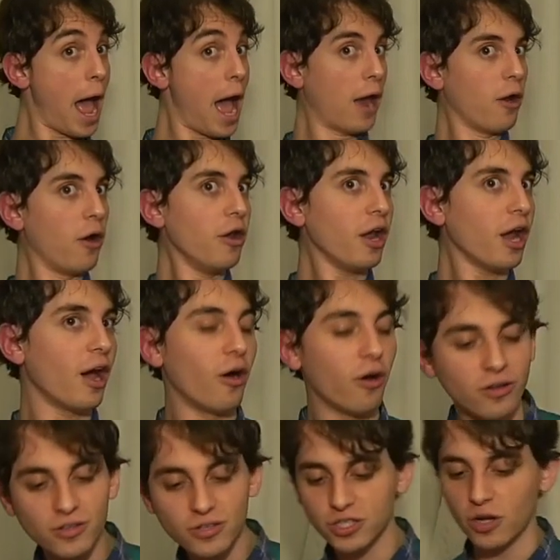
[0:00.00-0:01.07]
I don't
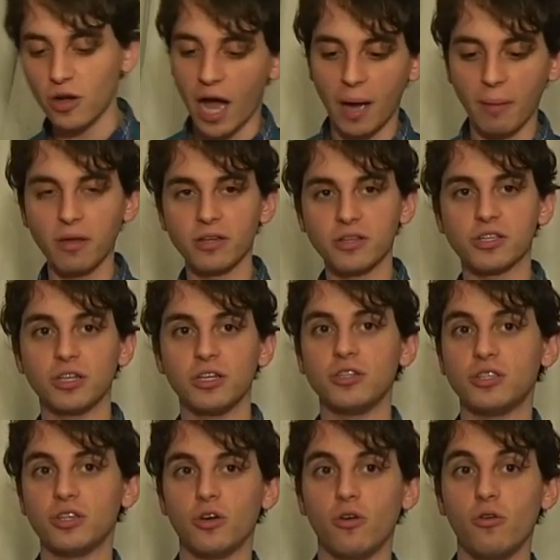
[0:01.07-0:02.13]
know. So I'm just gonna
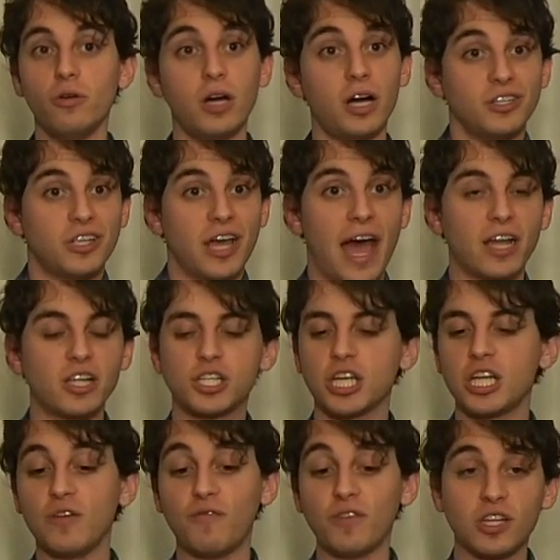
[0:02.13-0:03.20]
do a
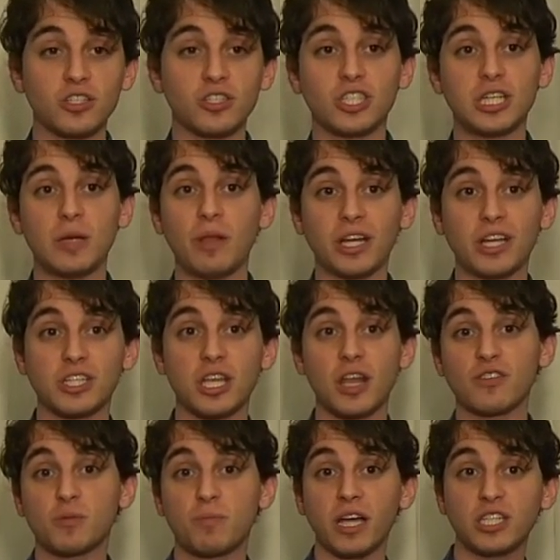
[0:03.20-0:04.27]
dash, and if it doesn't seem like it's
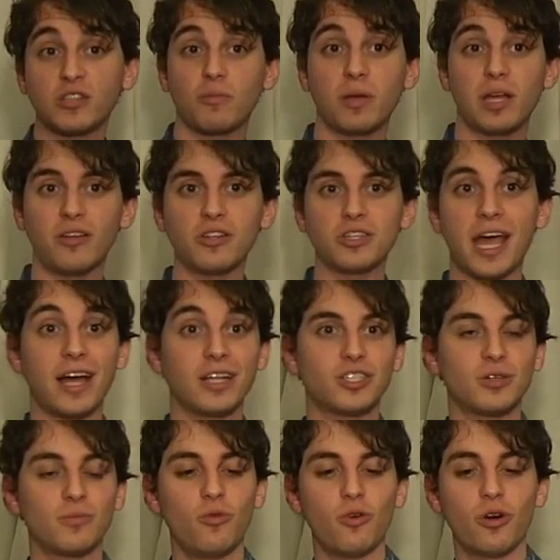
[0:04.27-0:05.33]
enough spice for me, I'll just add
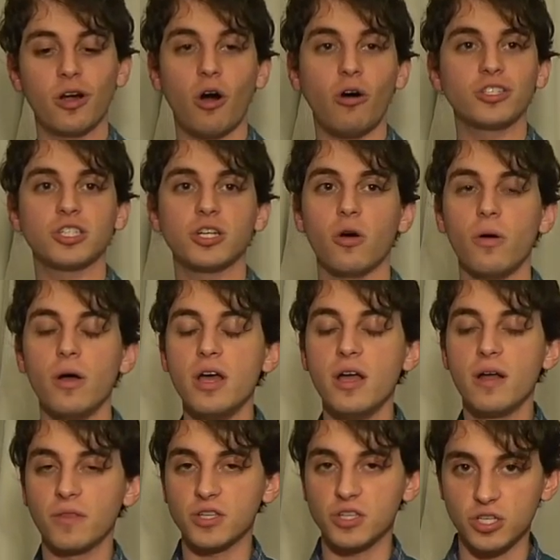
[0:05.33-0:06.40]
some more. Also,
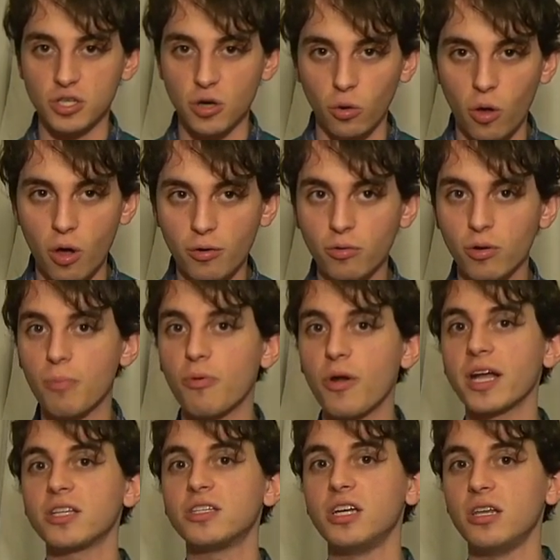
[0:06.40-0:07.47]
this is no longer a
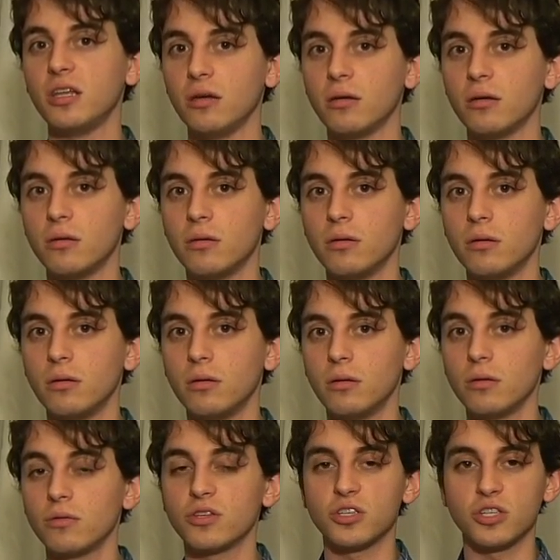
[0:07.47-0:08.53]
preggatini.
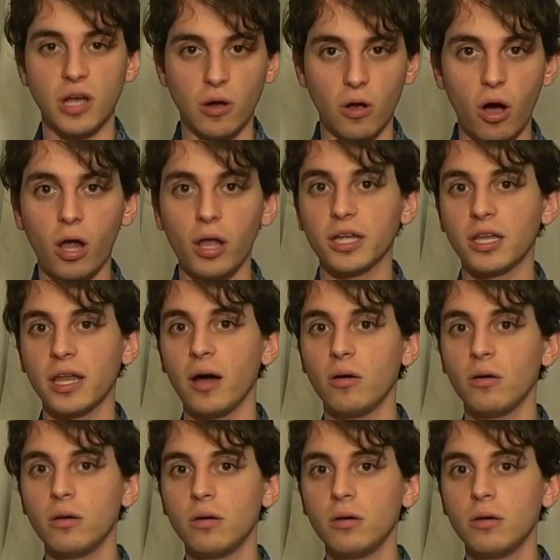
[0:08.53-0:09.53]
This is alcoholic now.